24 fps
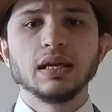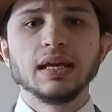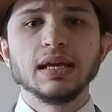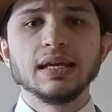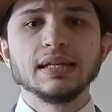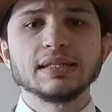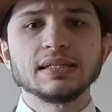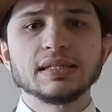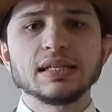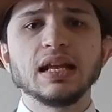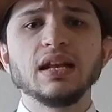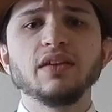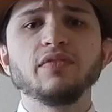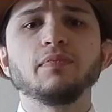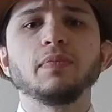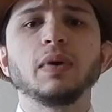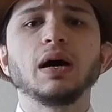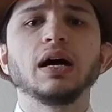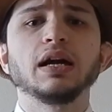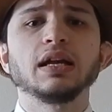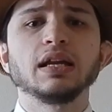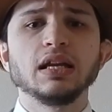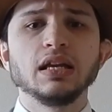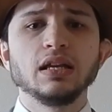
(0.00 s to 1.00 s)
Instead of
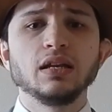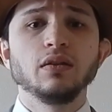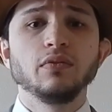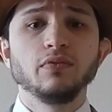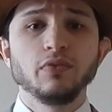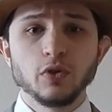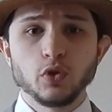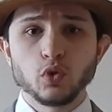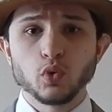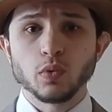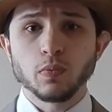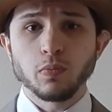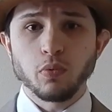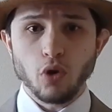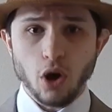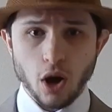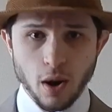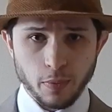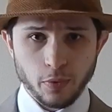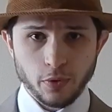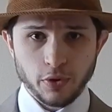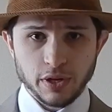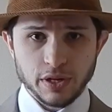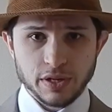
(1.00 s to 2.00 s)
buying individual
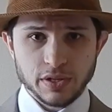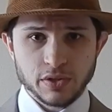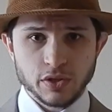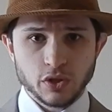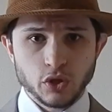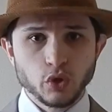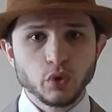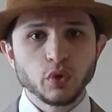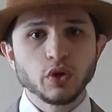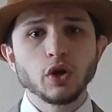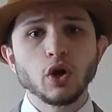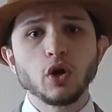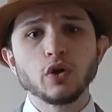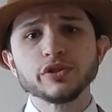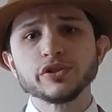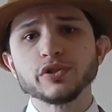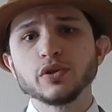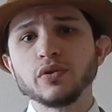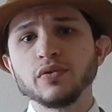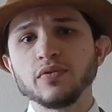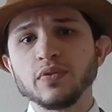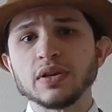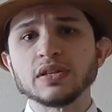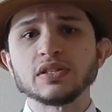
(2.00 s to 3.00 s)
properties, you can
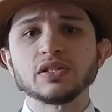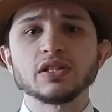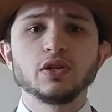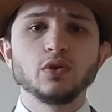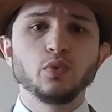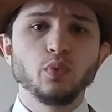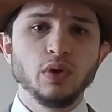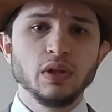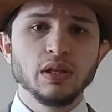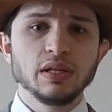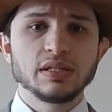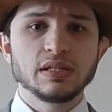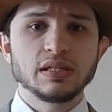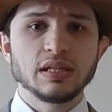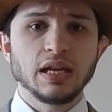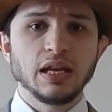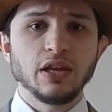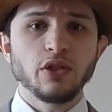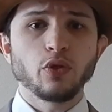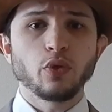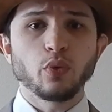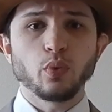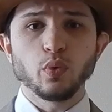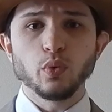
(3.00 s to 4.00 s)
also invest in real
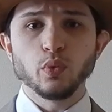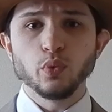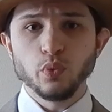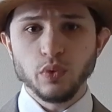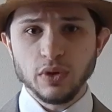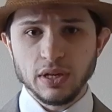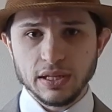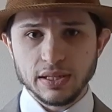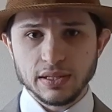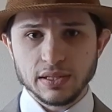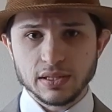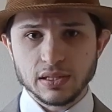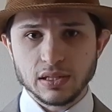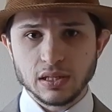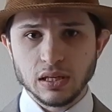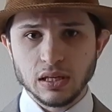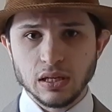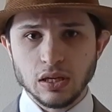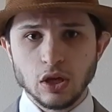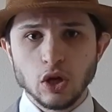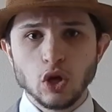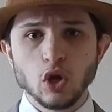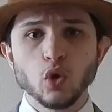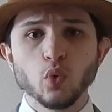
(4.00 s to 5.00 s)
estate through REITs,
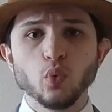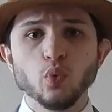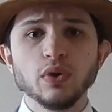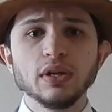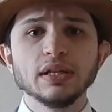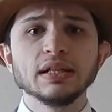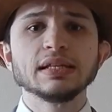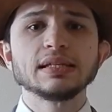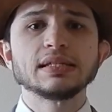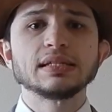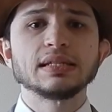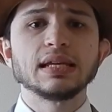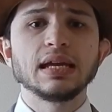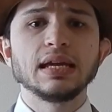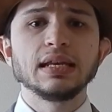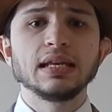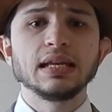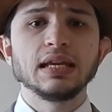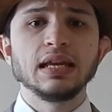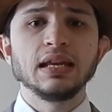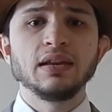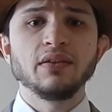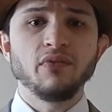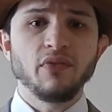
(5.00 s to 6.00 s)
Real Estate
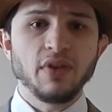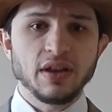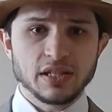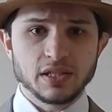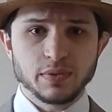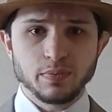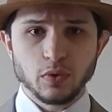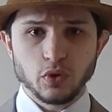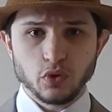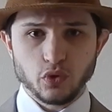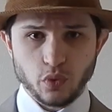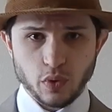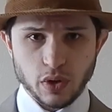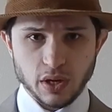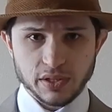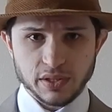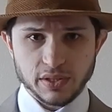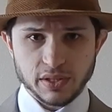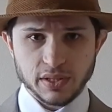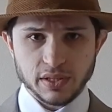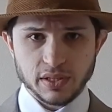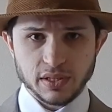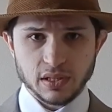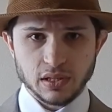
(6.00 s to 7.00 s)
Investment
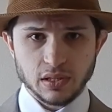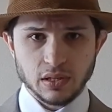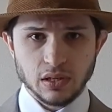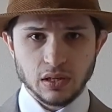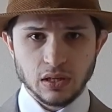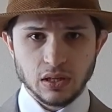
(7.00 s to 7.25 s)
Trusts.